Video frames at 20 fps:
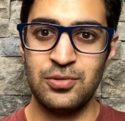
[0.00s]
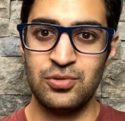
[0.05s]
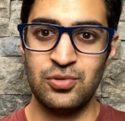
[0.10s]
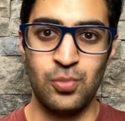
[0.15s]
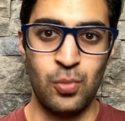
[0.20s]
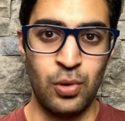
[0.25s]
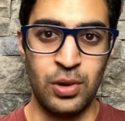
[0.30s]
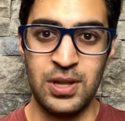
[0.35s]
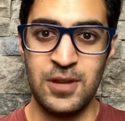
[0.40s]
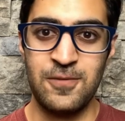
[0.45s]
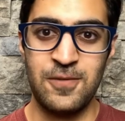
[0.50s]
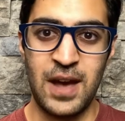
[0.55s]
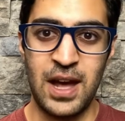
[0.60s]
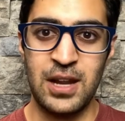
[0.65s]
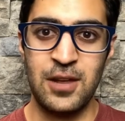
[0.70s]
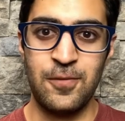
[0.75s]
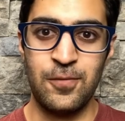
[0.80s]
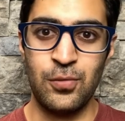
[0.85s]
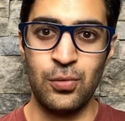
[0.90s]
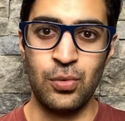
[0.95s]
really fatty
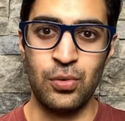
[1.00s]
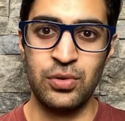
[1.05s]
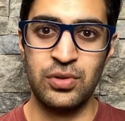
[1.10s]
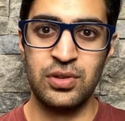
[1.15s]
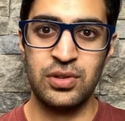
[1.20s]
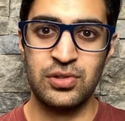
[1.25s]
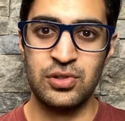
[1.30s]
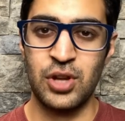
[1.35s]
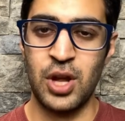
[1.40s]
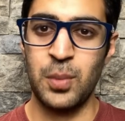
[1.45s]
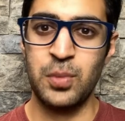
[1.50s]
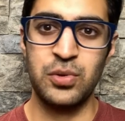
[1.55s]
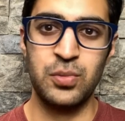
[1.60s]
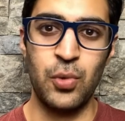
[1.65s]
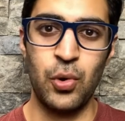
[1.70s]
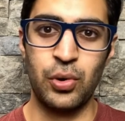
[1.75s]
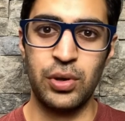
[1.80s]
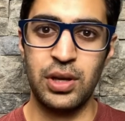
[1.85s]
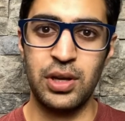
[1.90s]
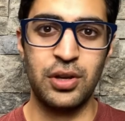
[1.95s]
foods, stop
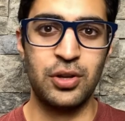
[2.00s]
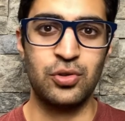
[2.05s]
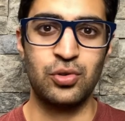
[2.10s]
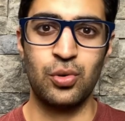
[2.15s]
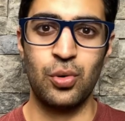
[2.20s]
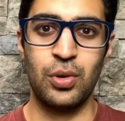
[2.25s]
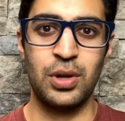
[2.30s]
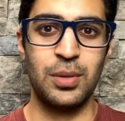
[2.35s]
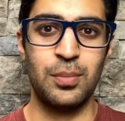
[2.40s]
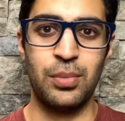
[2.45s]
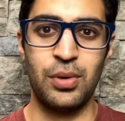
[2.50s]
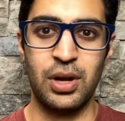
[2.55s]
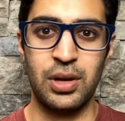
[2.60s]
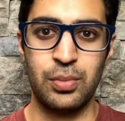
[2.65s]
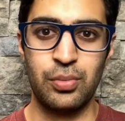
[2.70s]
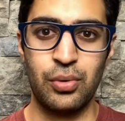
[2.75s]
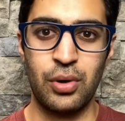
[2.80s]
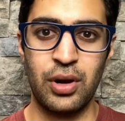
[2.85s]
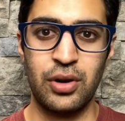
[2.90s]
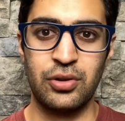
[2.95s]
smoking, controlling blood
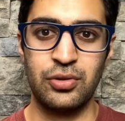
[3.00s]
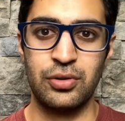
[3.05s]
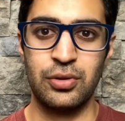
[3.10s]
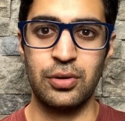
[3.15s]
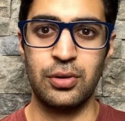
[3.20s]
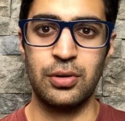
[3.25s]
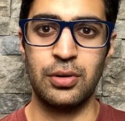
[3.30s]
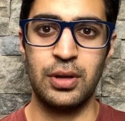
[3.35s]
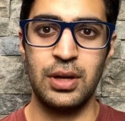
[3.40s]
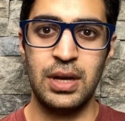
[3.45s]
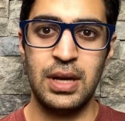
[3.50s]
pressure,